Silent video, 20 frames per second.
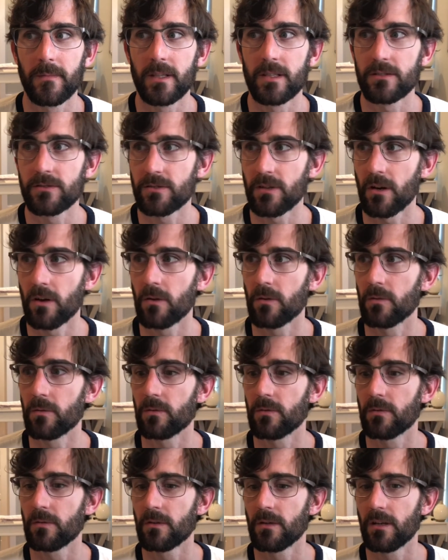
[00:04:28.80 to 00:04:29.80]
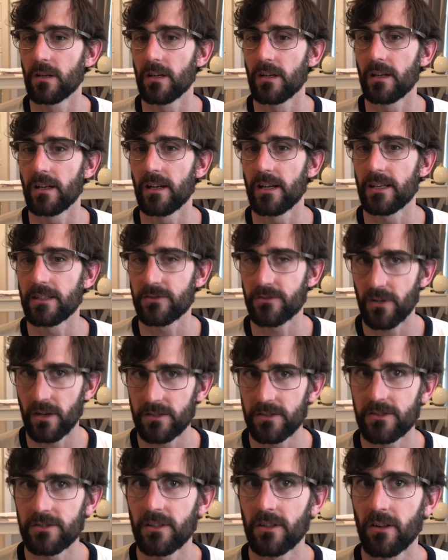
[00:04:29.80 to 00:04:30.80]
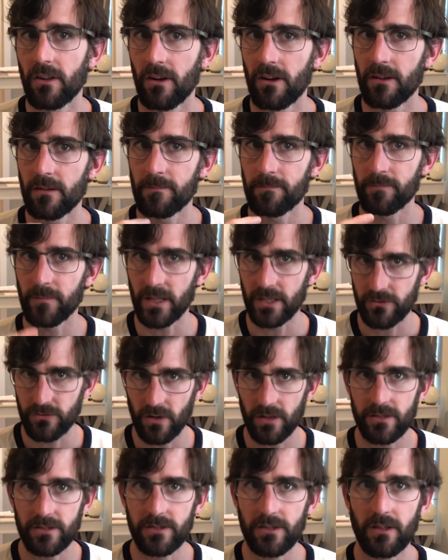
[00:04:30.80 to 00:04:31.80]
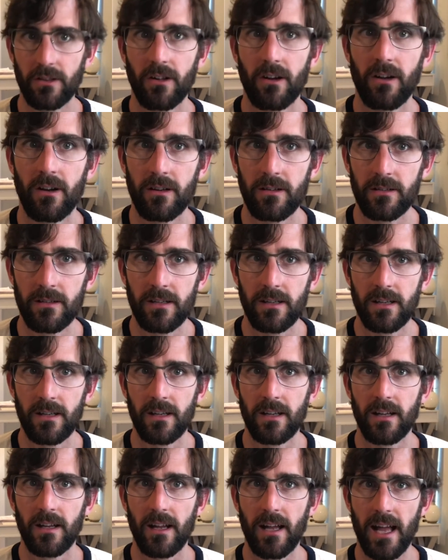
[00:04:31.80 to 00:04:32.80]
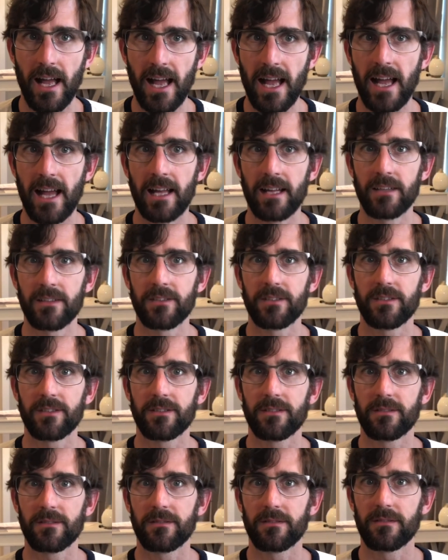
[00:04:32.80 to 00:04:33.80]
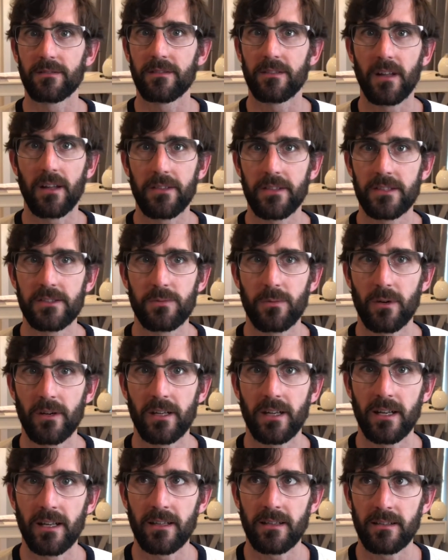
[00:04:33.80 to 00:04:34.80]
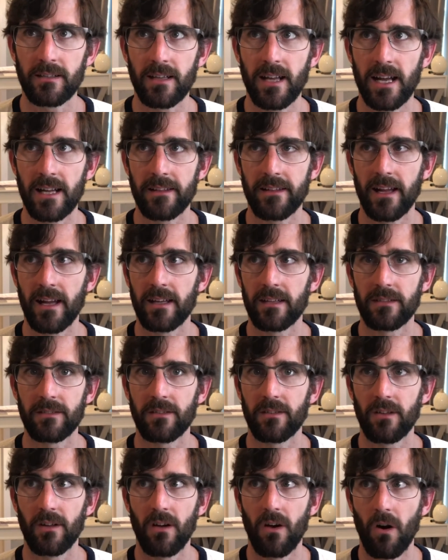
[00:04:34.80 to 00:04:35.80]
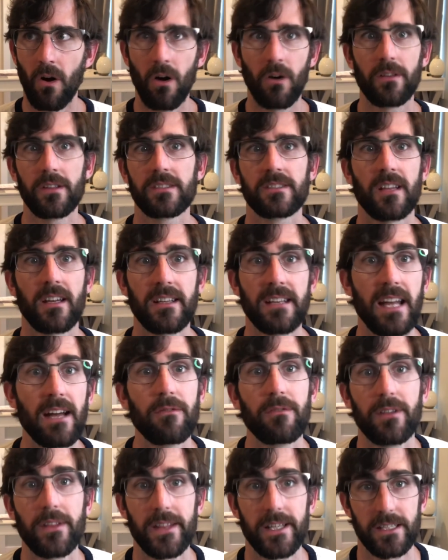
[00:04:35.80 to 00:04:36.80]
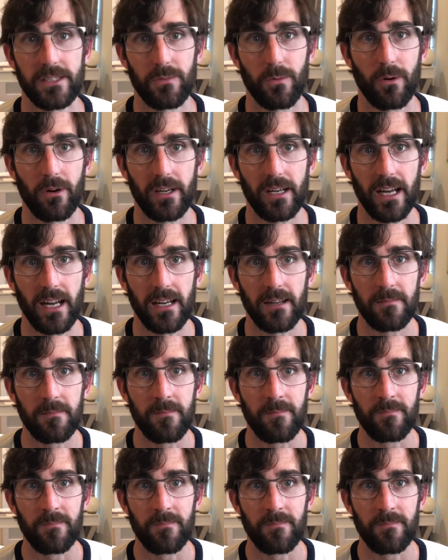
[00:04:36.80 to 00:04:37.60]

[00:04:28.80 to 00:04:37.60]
So it trudges along, it trudges along and nothing's working and then all of a sudden everything's working.